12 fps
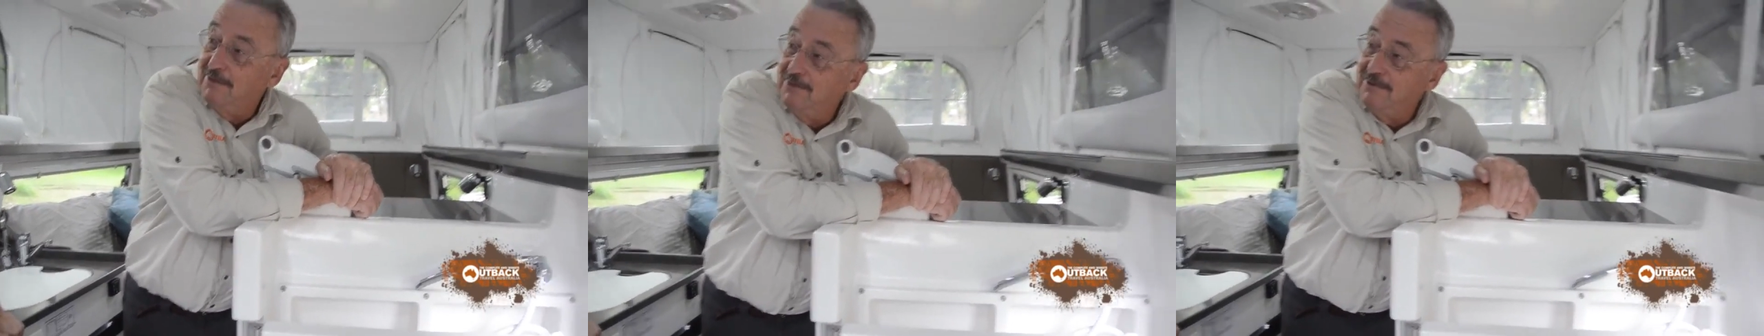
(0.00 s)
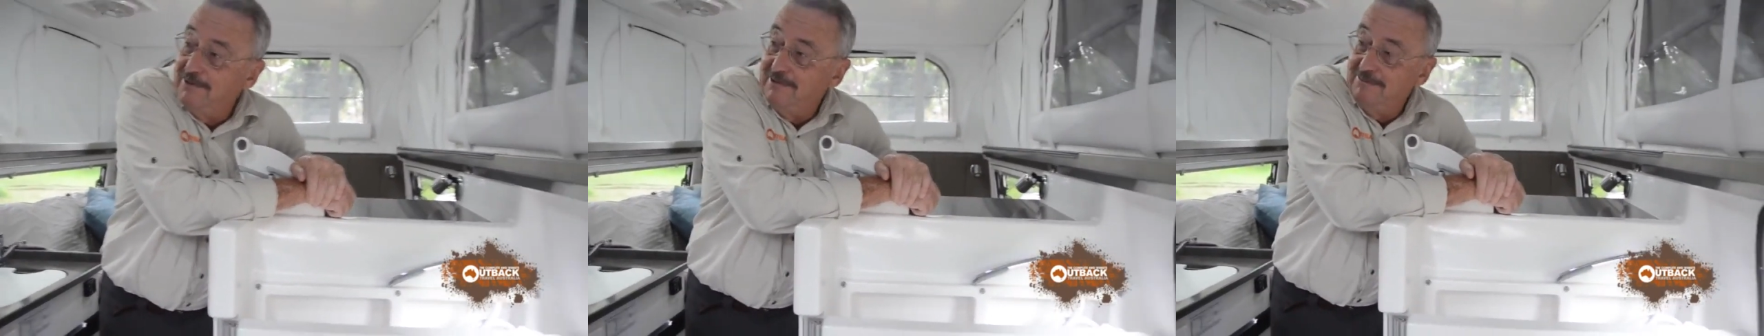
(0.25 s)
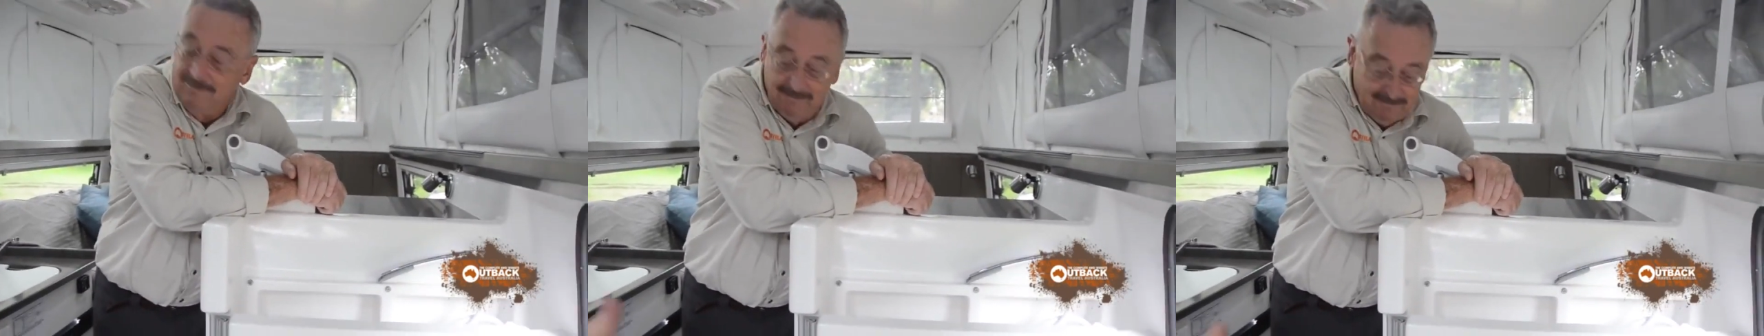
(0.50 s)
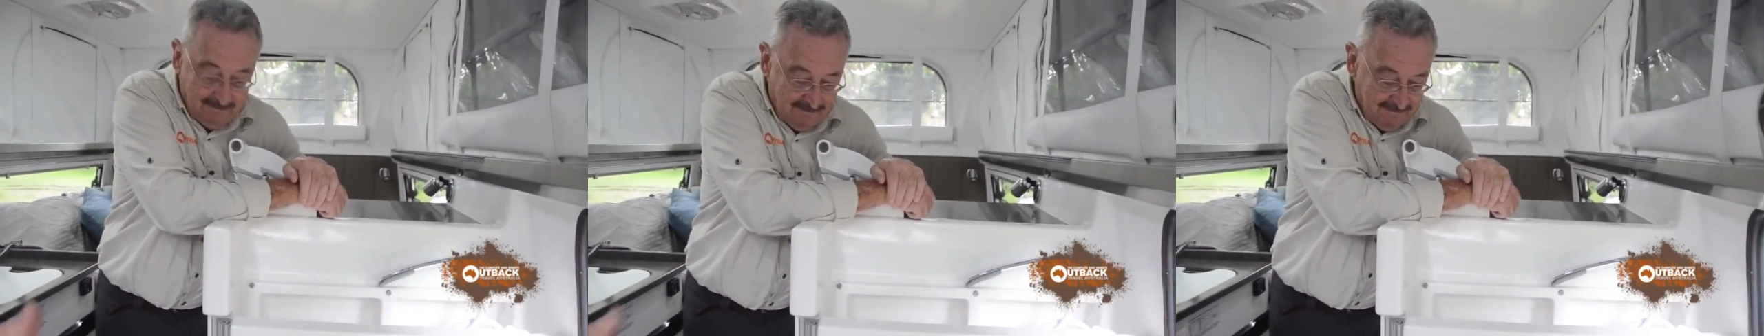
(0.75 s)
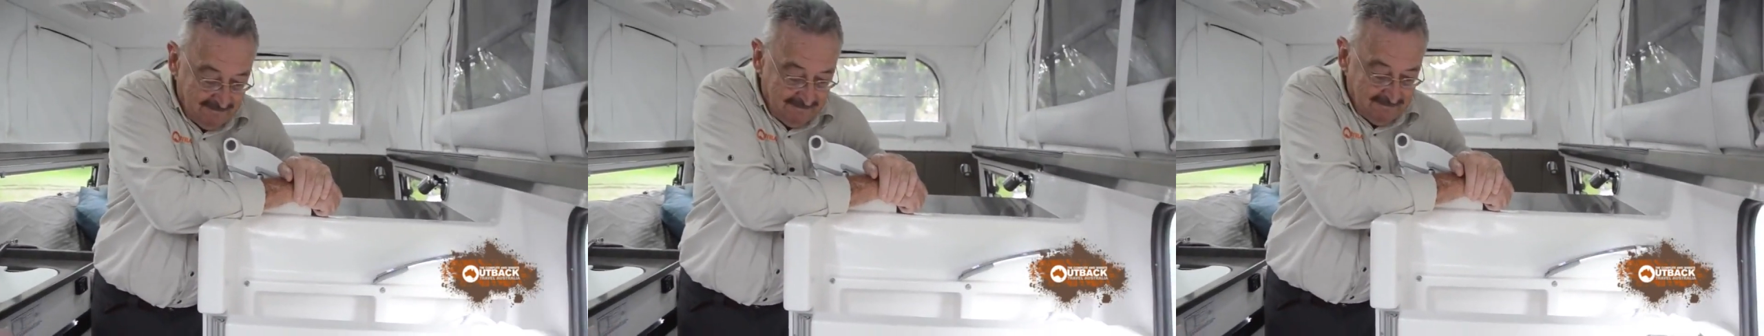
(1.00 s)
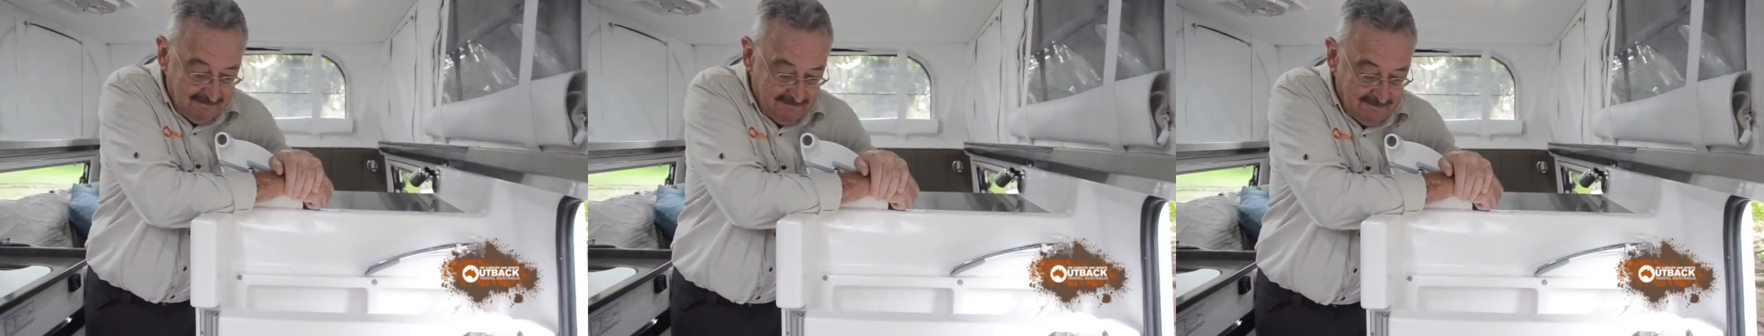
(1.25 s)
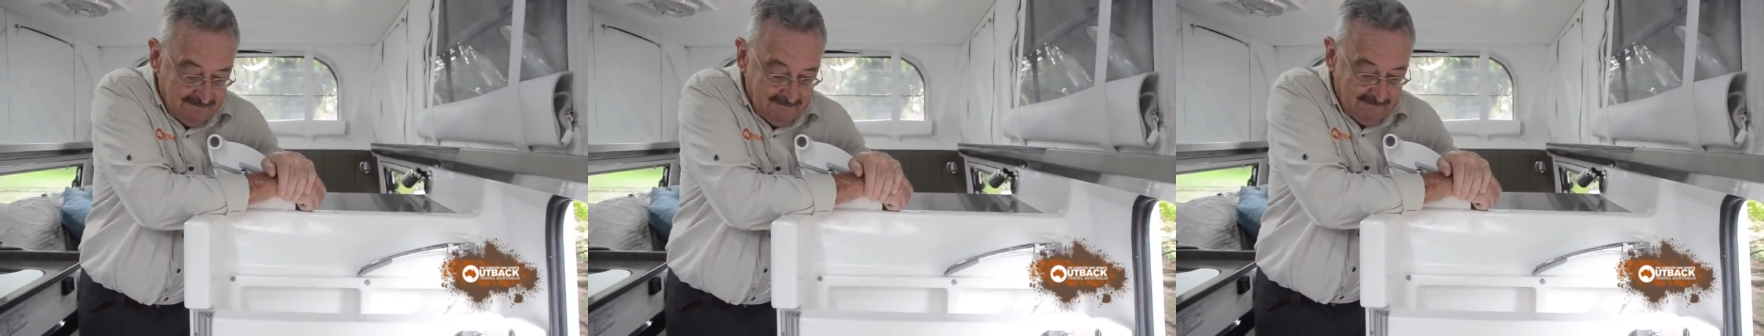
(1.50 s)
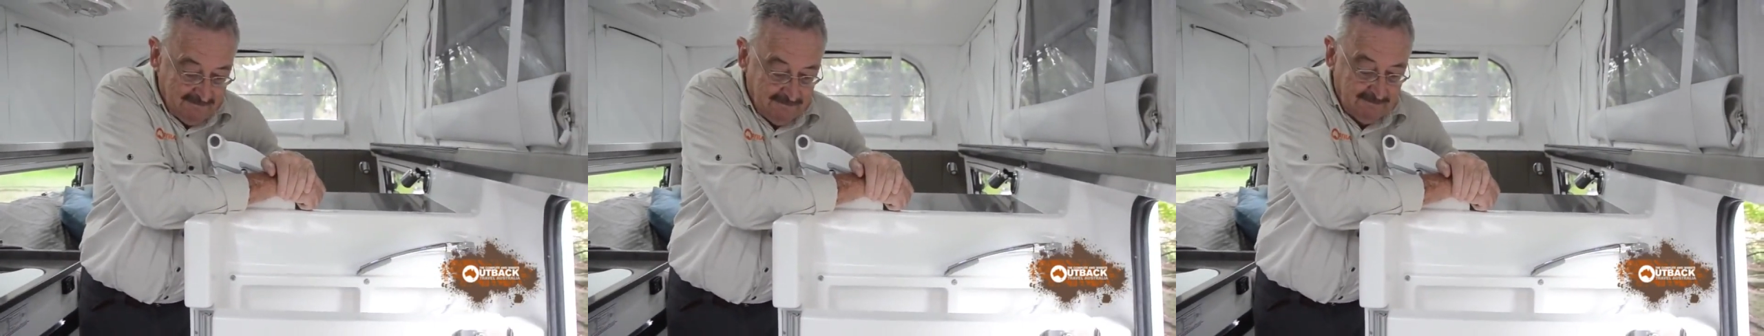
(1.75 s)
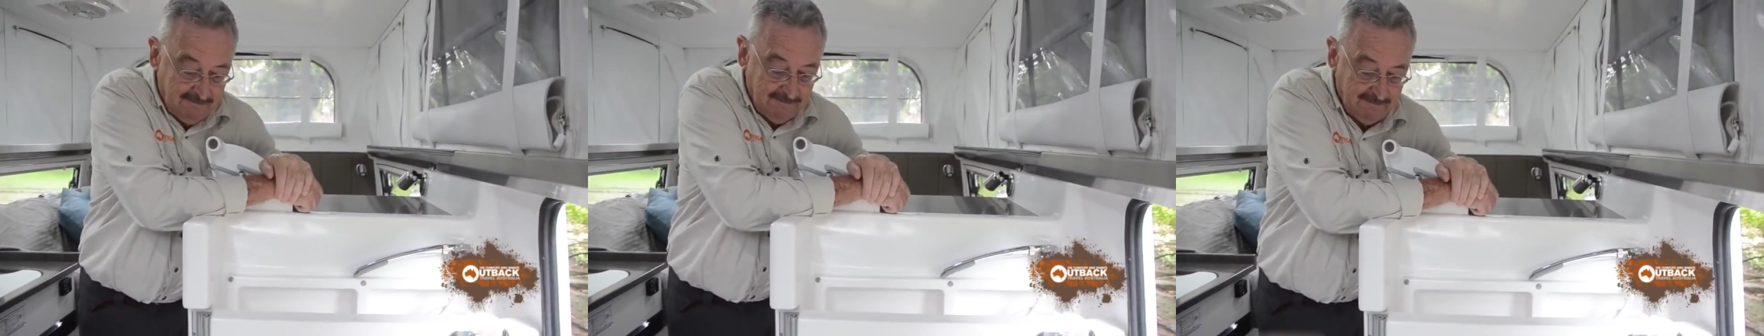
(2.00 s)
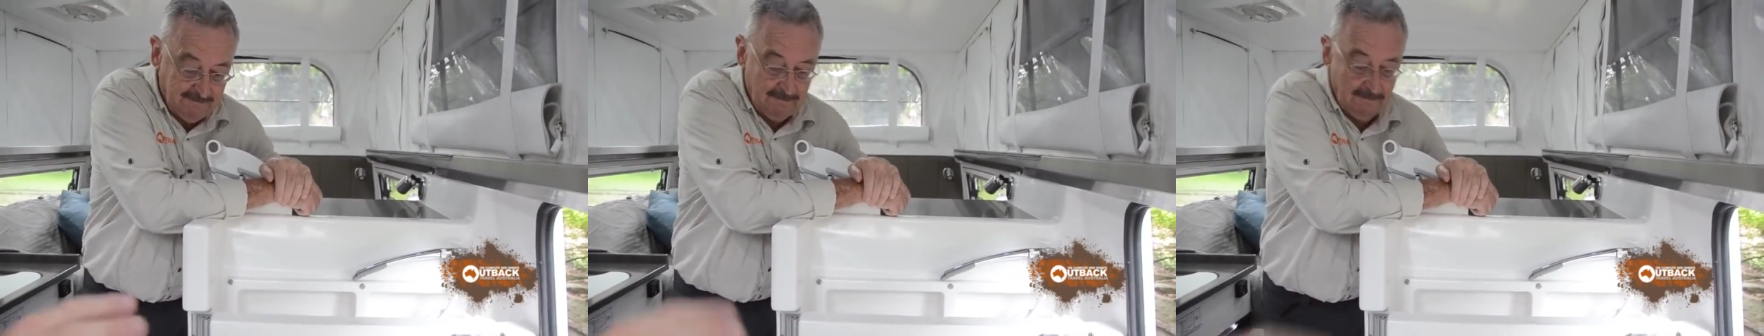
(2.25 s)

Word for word: Course. So snow or mud, it's uh, it, you can